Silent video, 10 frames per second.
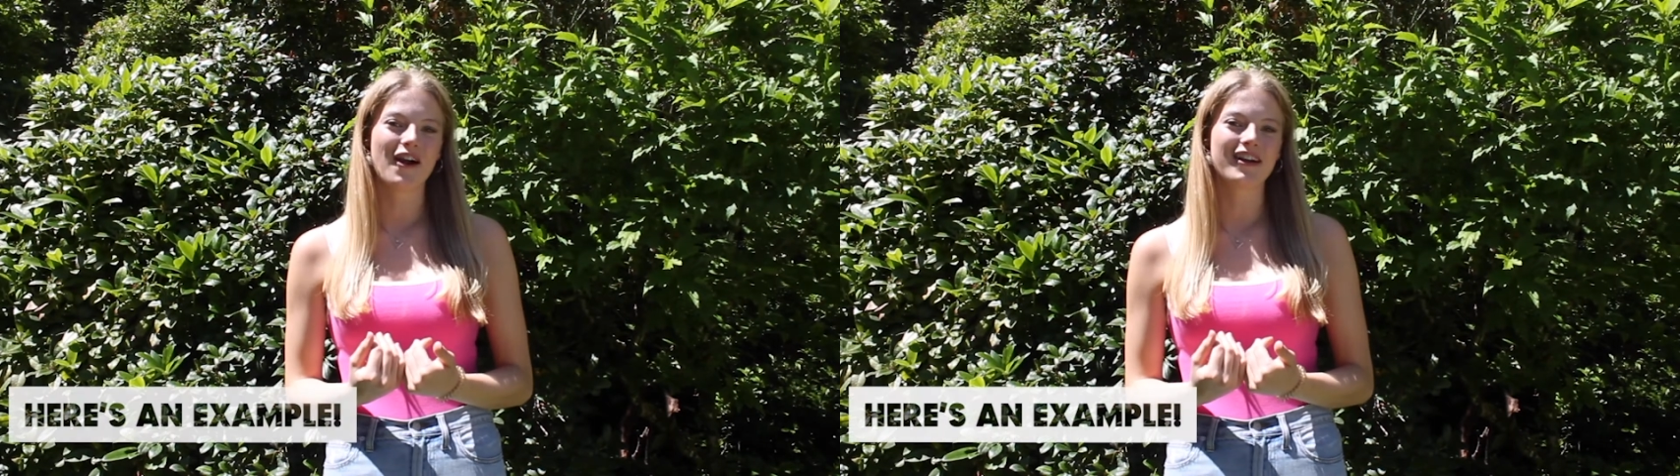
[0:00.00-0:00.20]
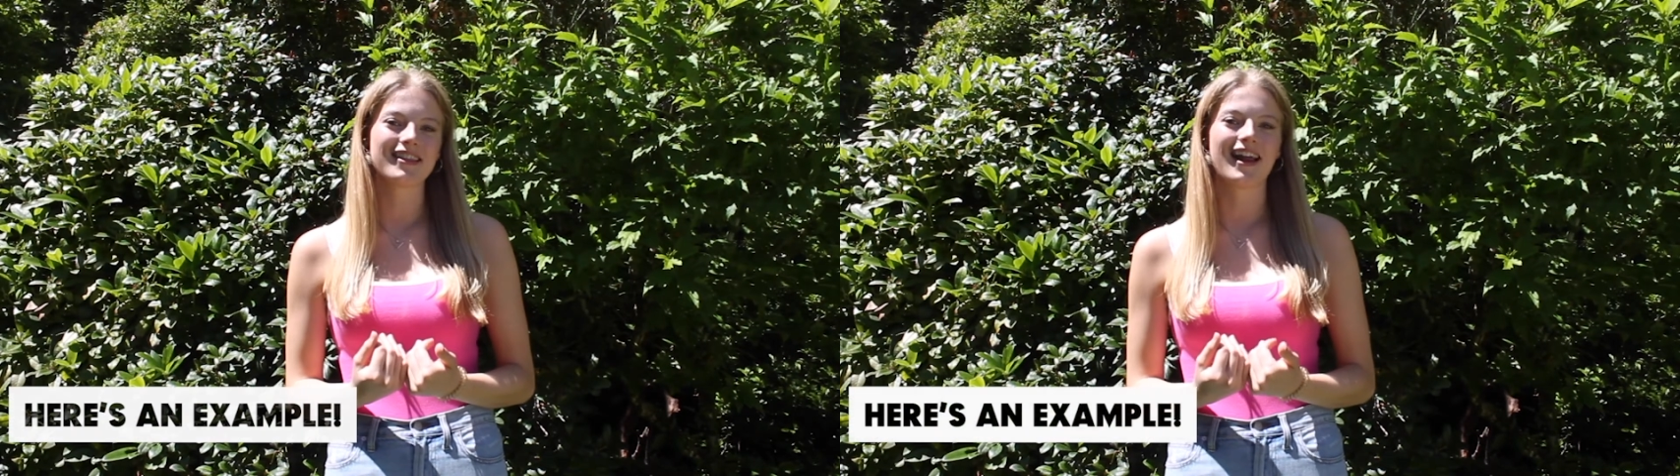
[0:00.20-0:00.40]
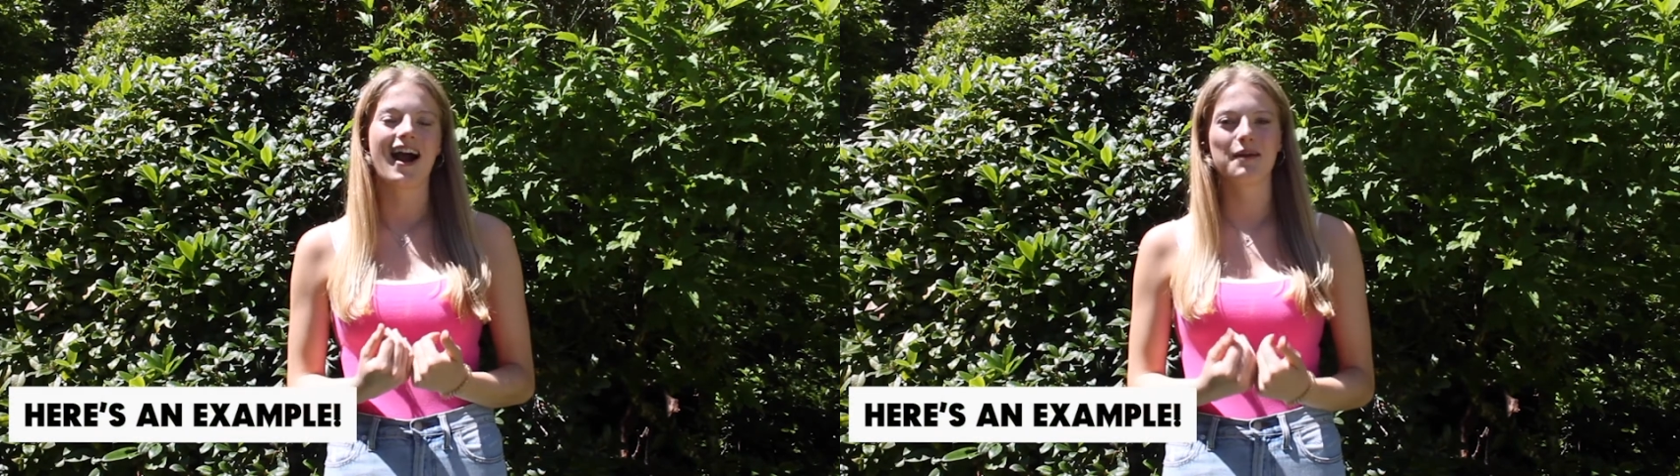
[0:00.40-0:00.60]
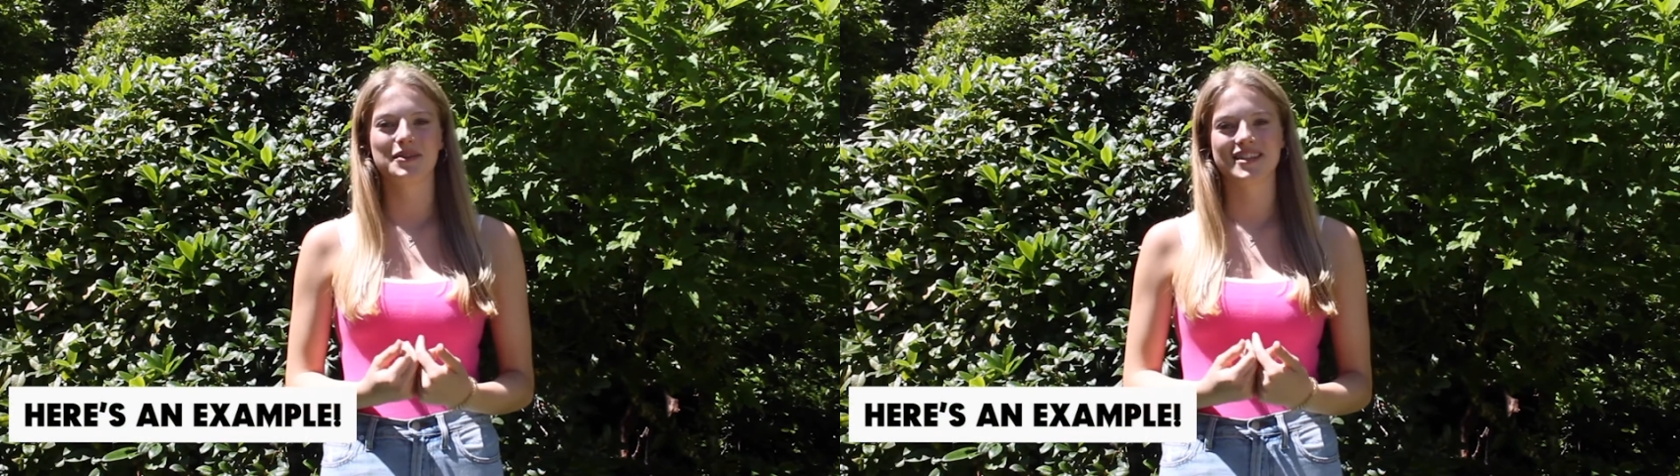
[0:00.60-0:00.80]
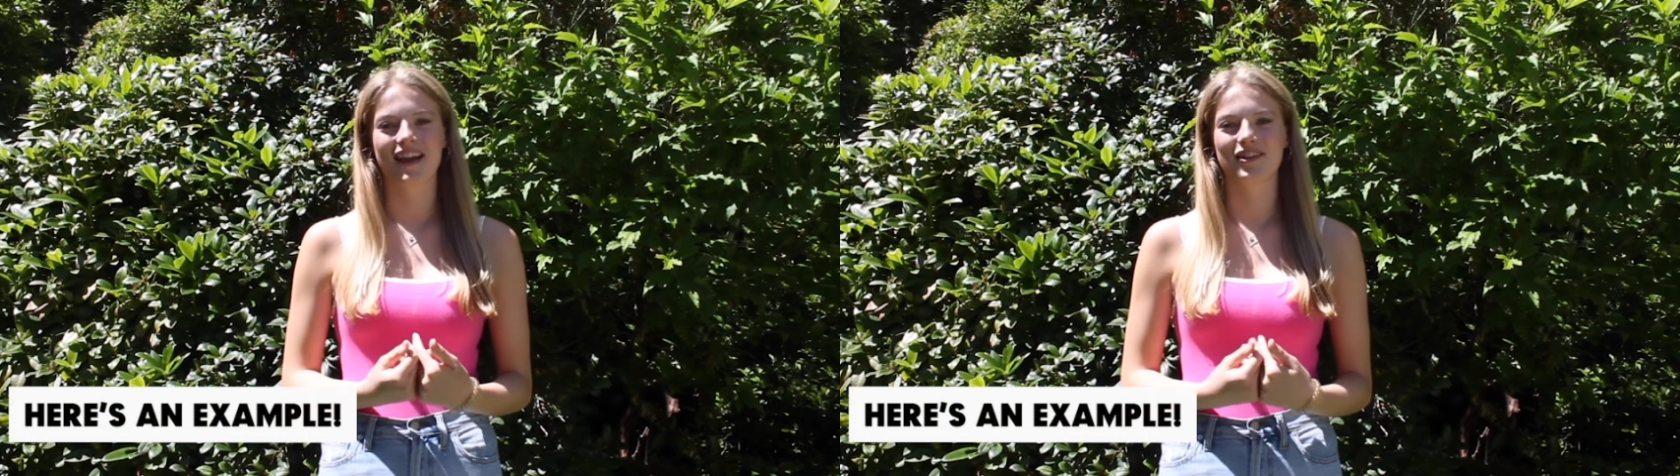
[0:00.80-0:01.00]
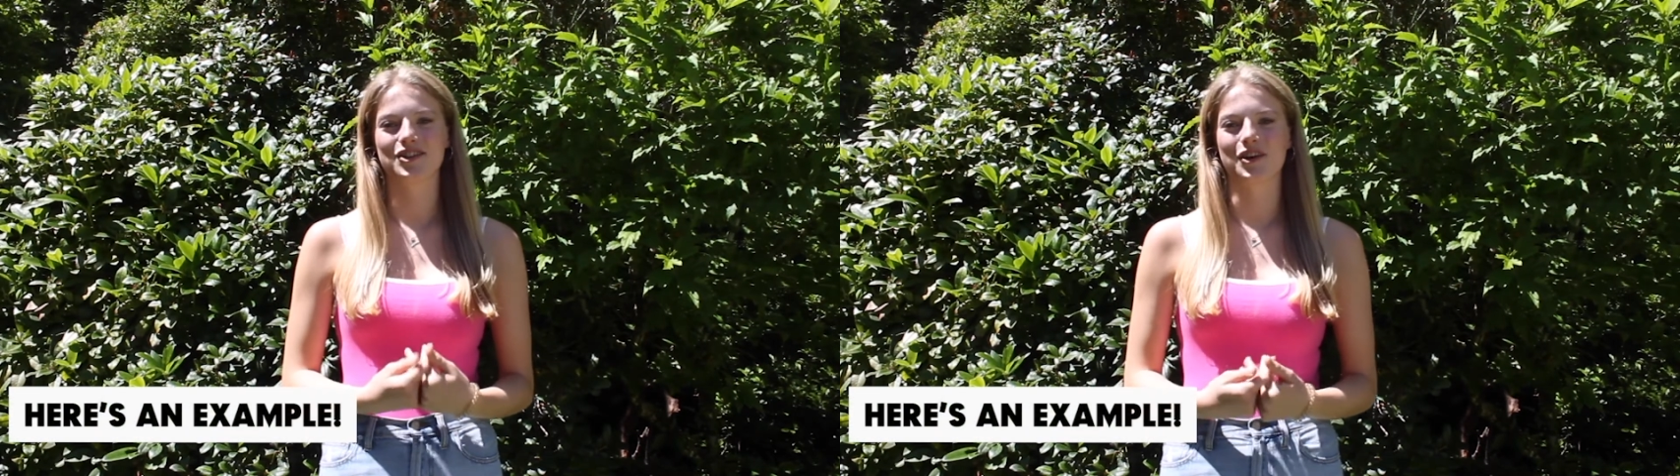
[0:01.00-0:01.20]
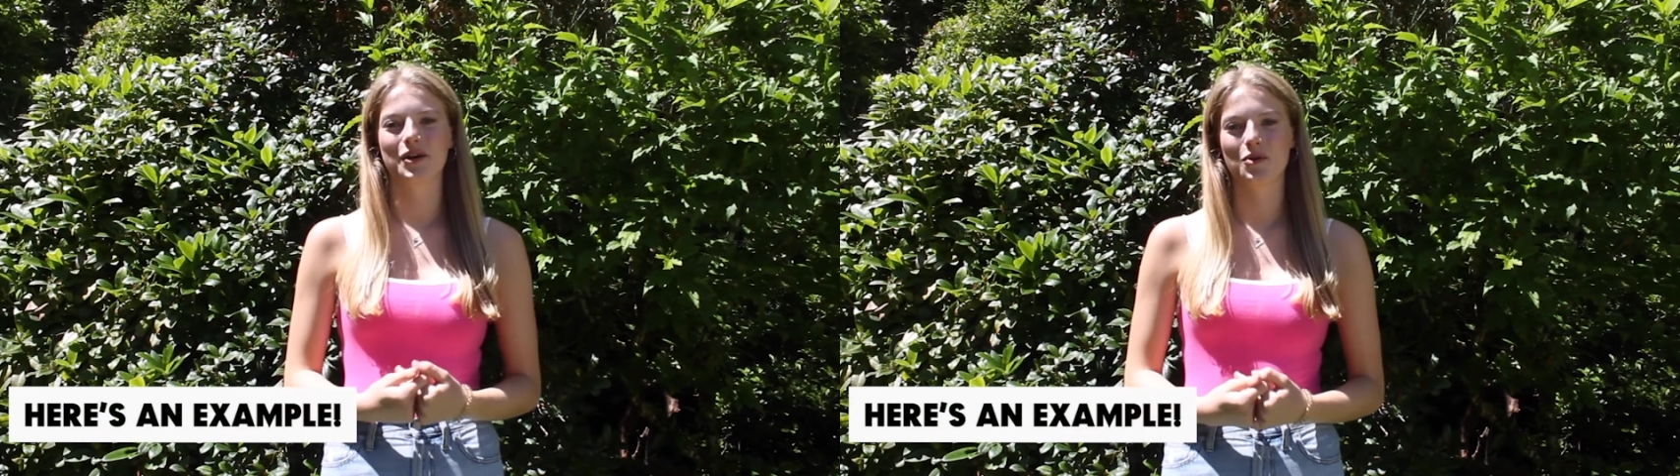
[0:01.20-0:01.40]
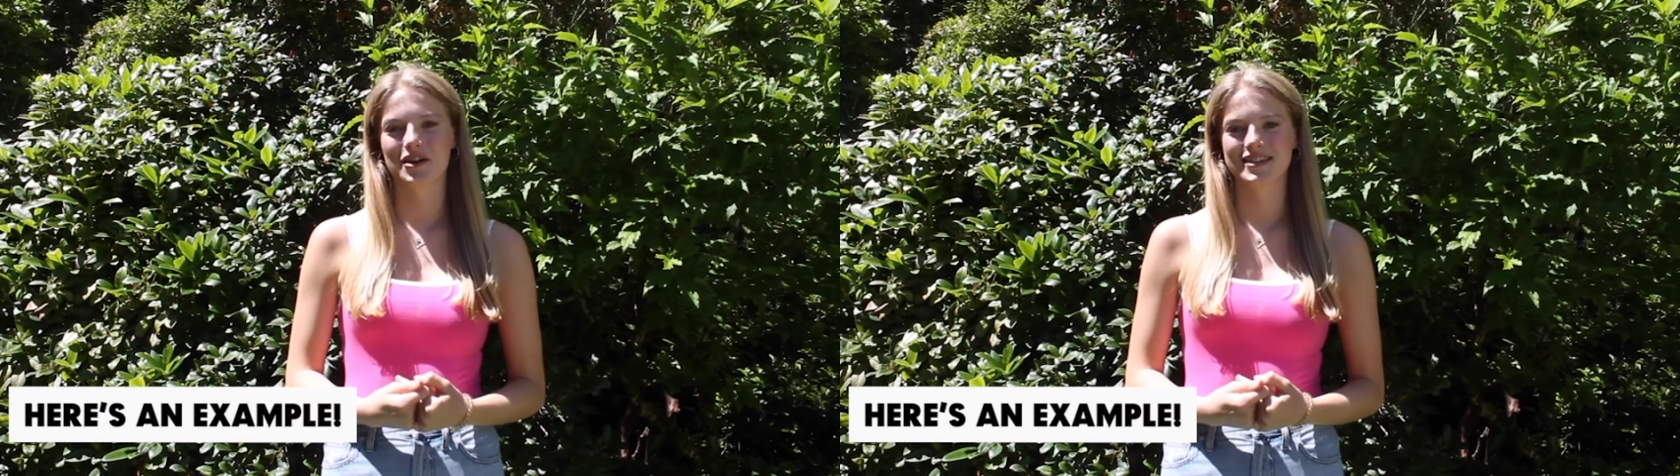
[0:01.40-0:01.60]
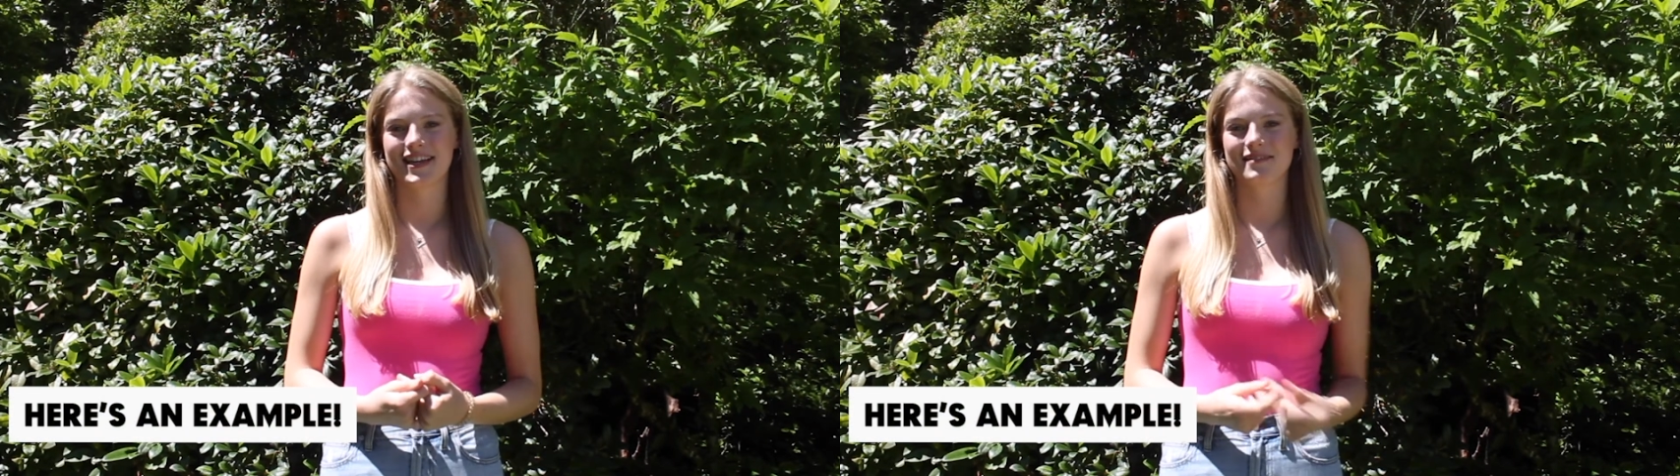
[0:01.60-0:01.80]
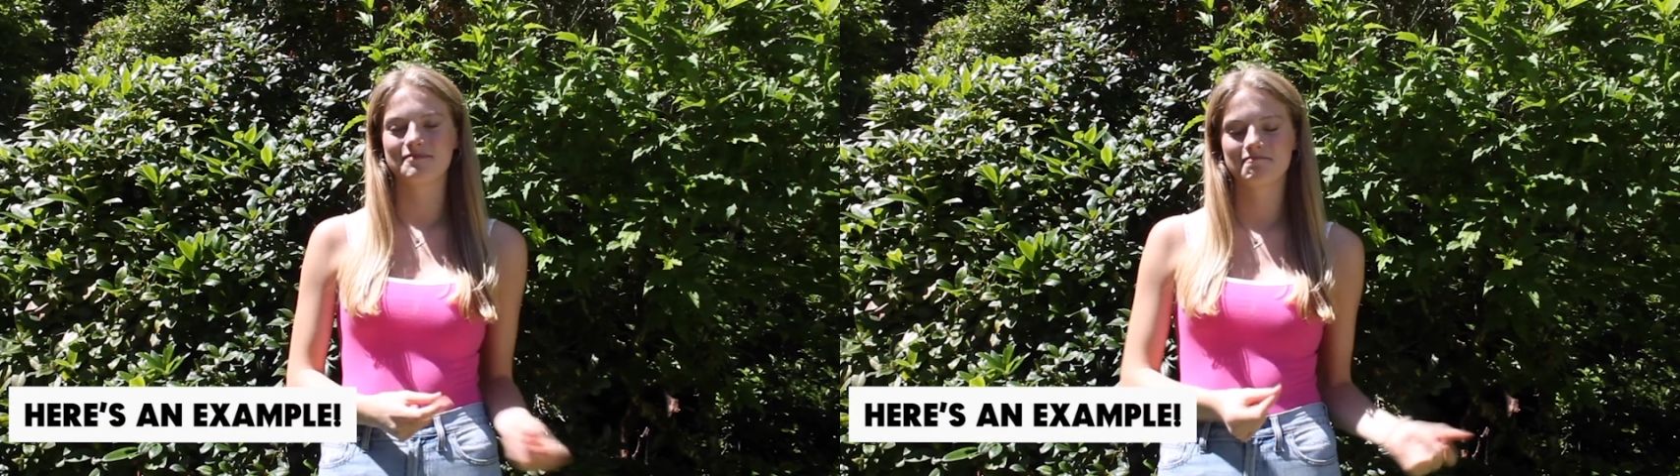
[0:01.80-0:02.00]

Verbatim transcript: garden that I put together during quarantine.